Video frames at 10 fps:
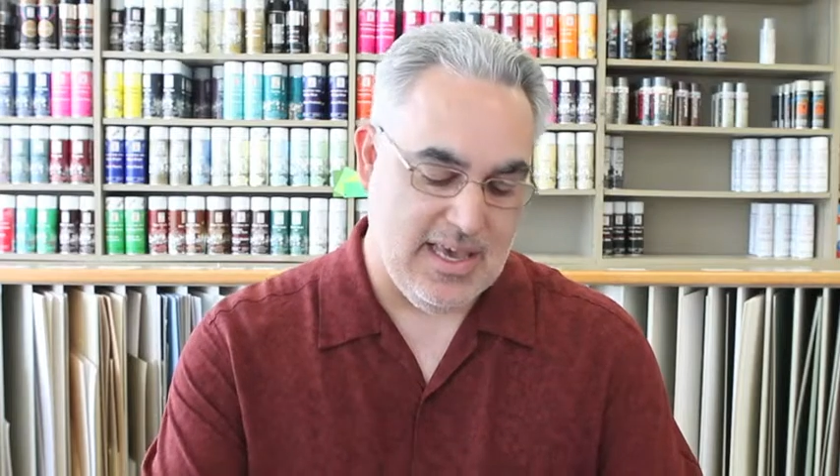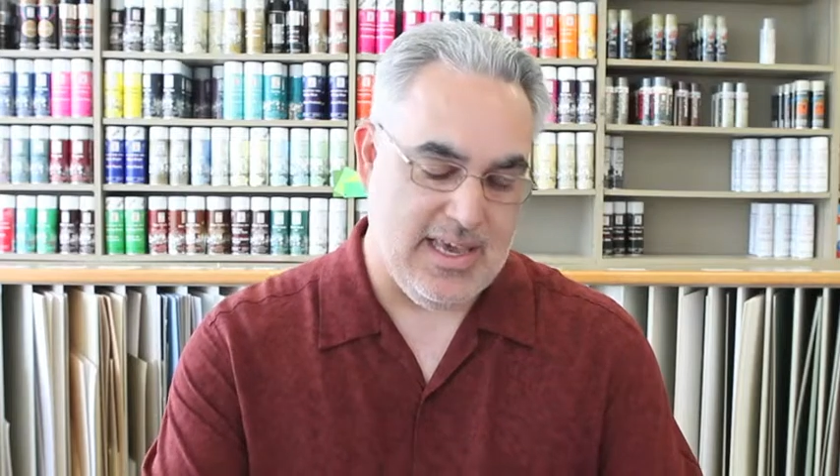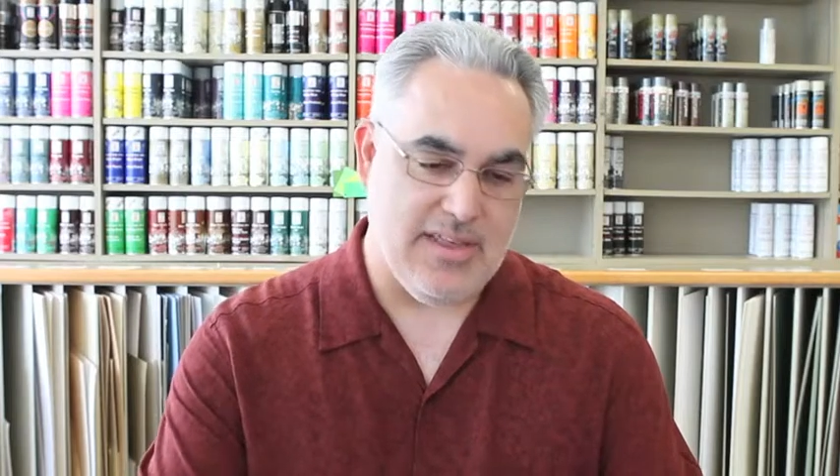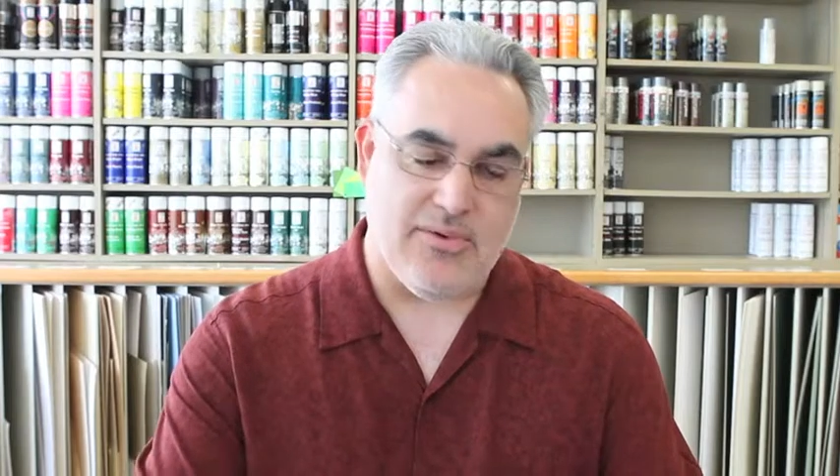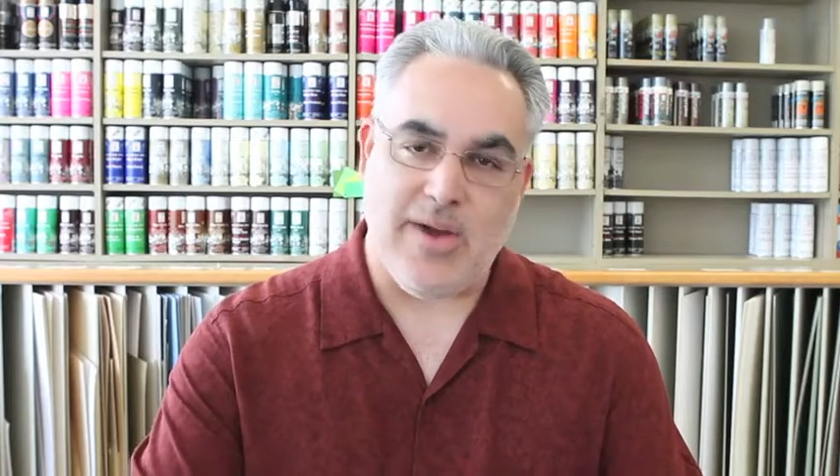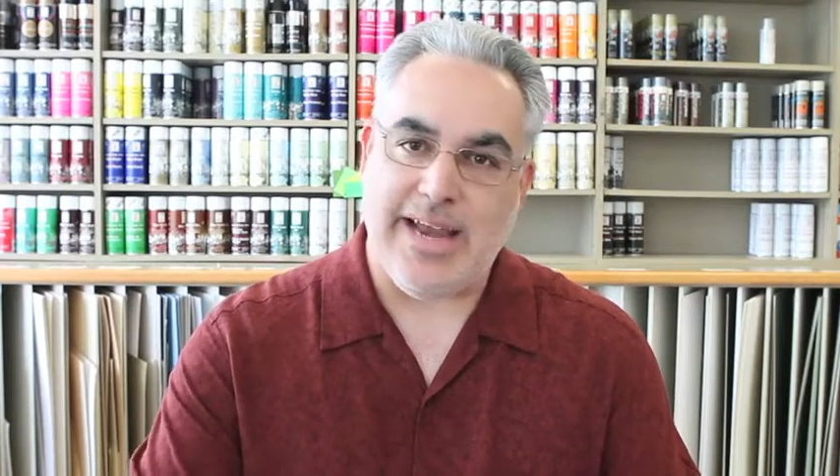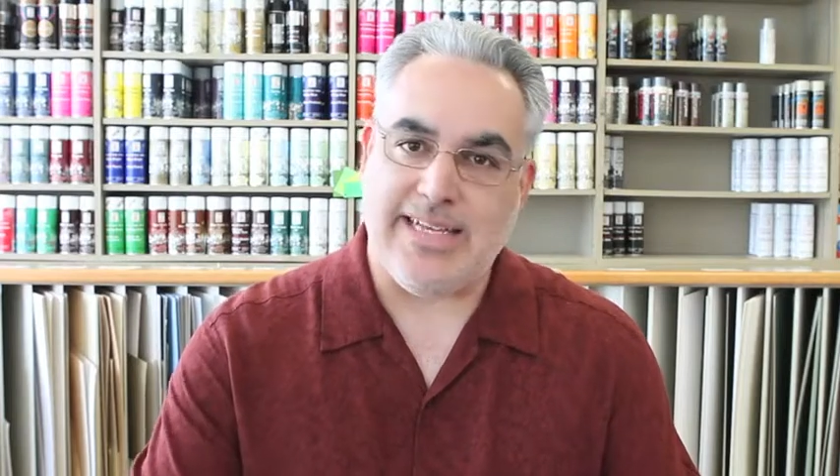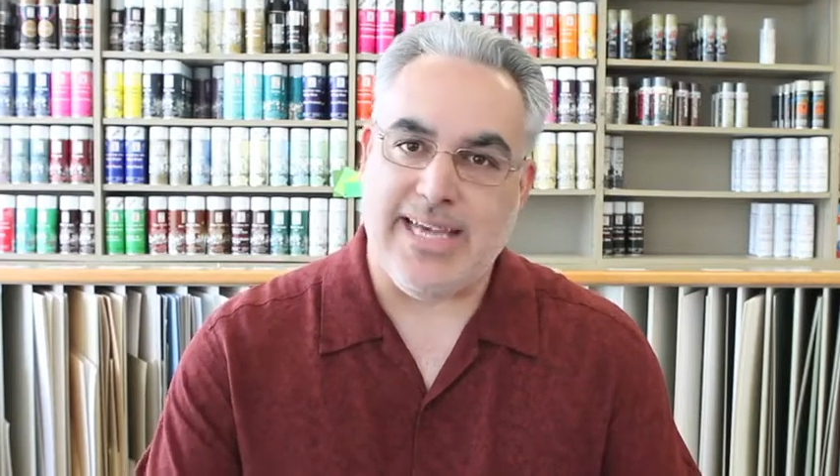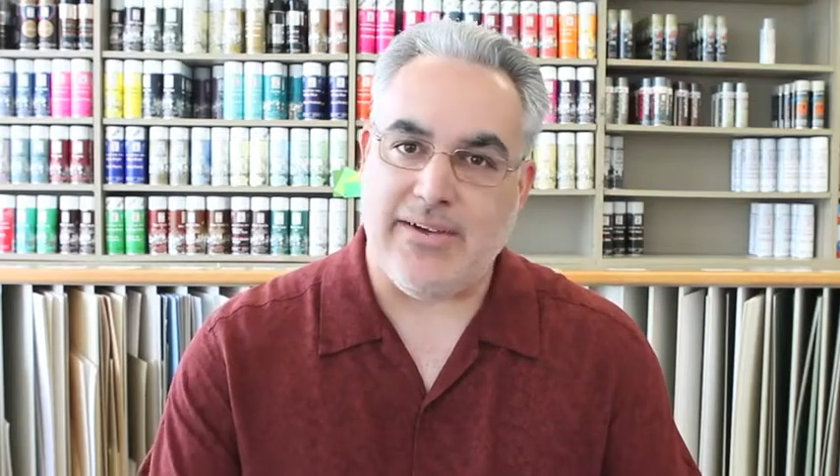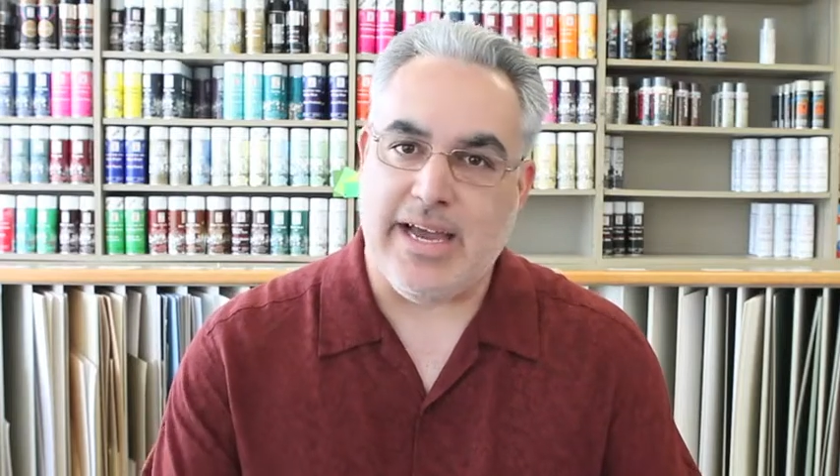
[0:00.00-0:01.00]
either
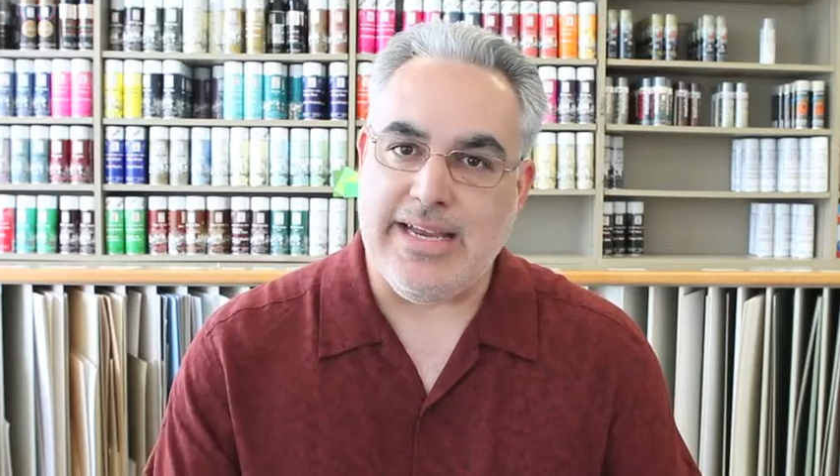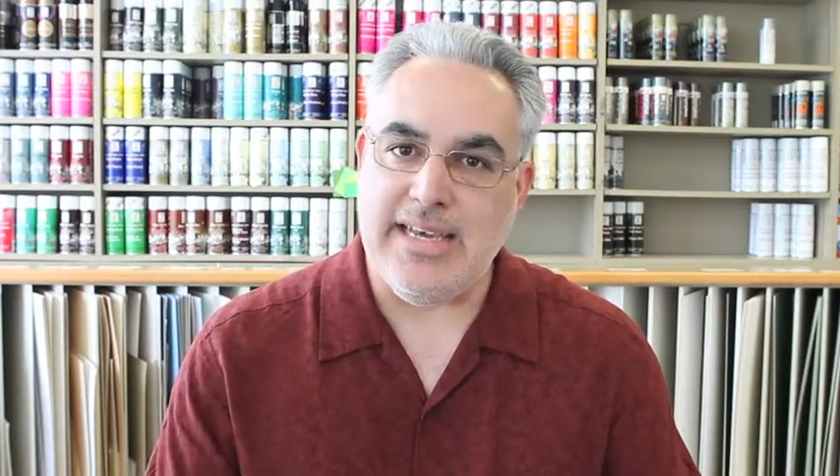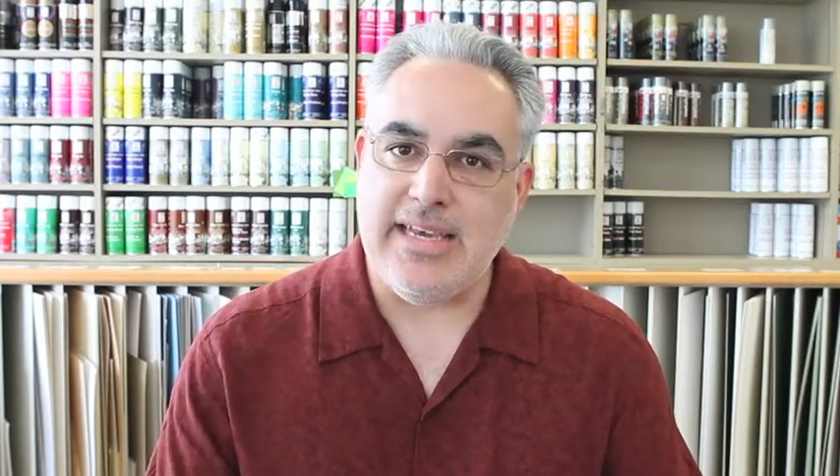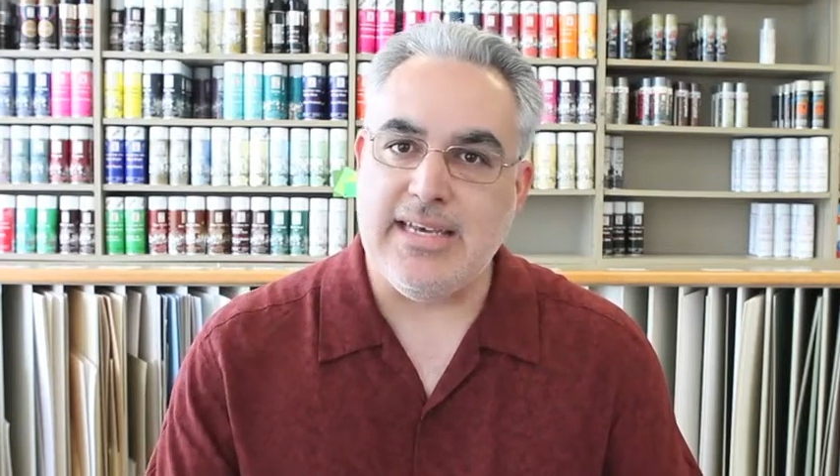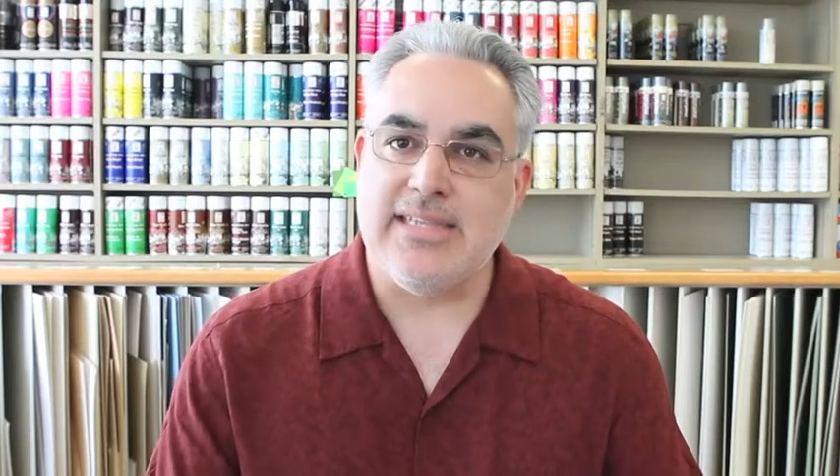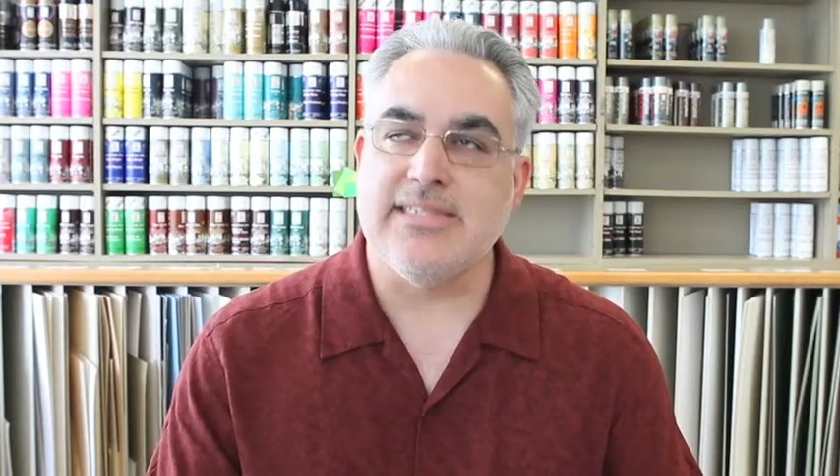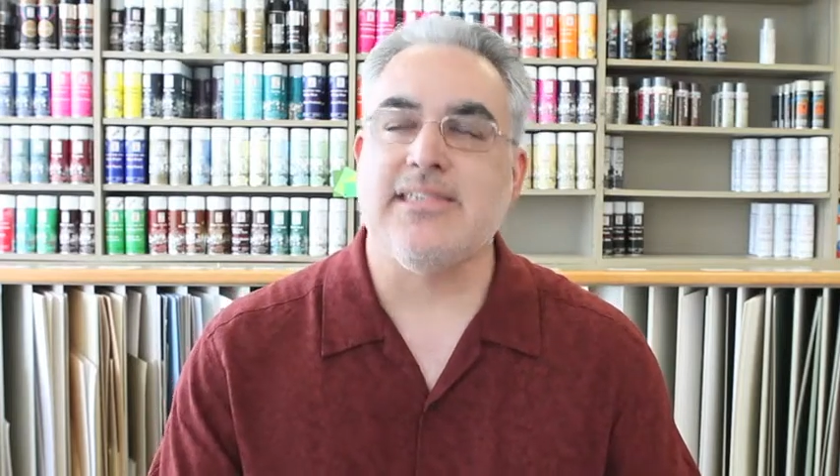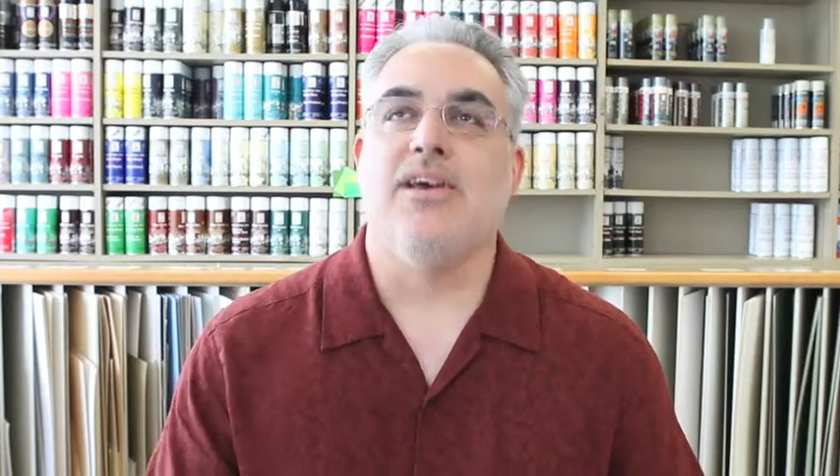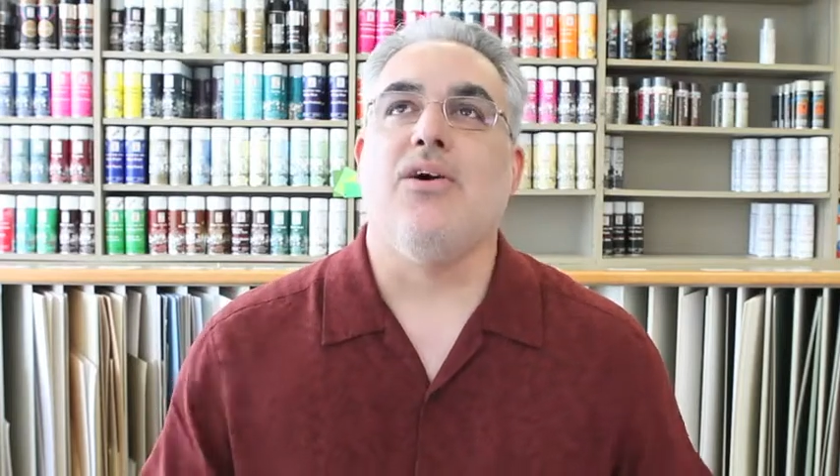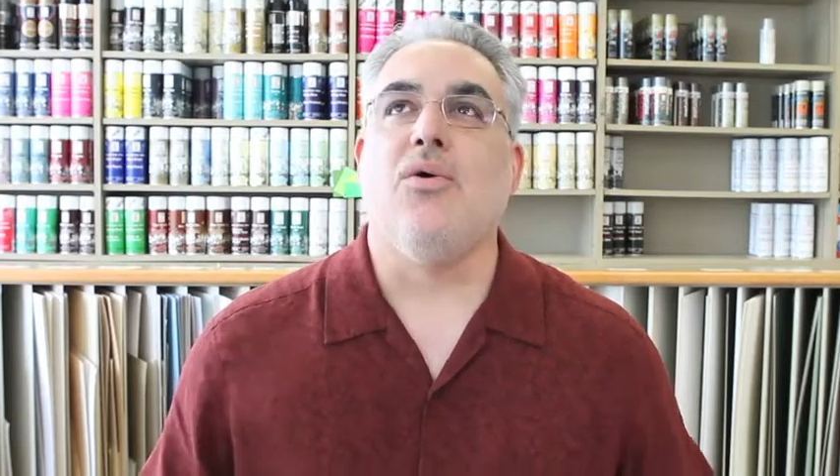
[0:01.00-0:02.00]
writing down ideas